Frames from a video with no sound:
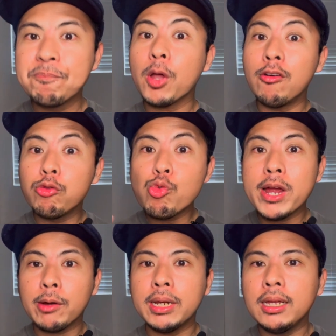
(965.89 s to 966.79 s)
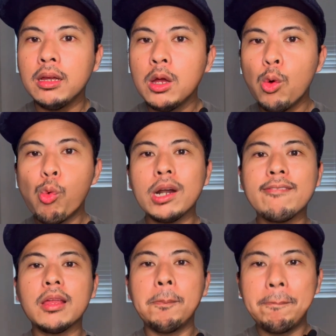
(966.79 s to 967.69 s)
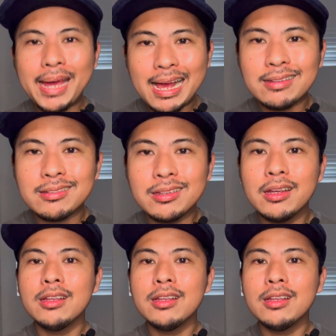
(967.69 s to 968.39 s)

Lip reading: of wearing one of the best